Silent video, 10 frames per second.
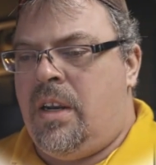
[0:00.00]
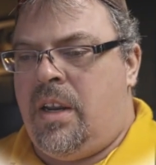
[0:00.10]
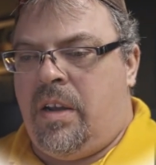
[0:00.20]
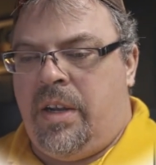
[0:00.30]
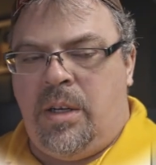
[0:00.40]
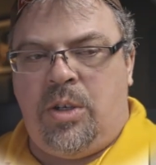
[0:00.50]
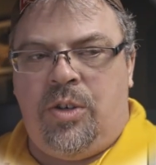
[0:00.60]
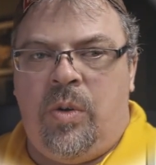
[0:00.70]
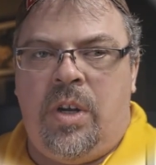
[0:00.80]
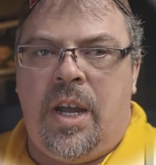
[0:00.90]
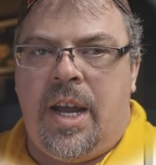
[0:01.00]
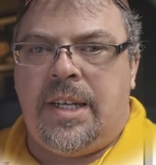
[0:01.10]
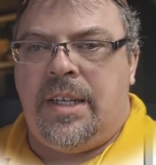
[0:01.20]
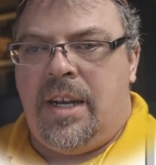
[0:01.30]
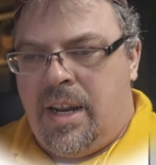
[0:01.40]
Now, each student
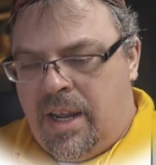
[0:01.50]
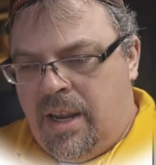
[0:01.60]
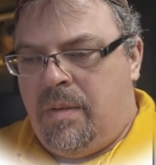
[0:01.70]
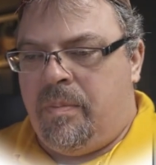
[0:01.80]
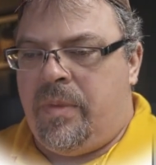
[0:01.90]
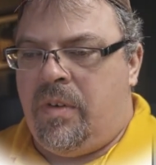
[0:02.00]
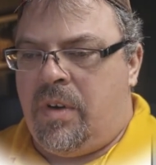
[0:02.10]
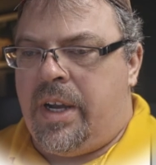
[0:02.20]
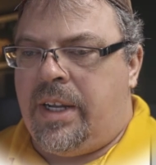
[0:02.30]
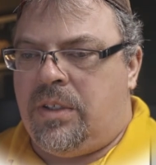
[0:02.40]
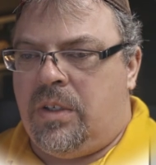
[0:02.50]
has a name, right?